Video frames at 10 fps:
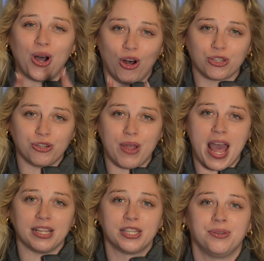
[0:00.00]
Also
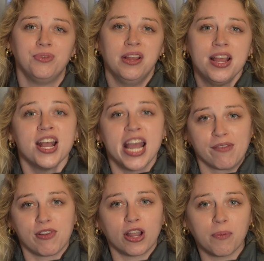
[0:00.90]
yes.
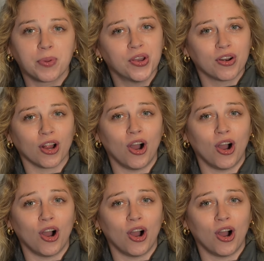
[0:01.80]
If your computer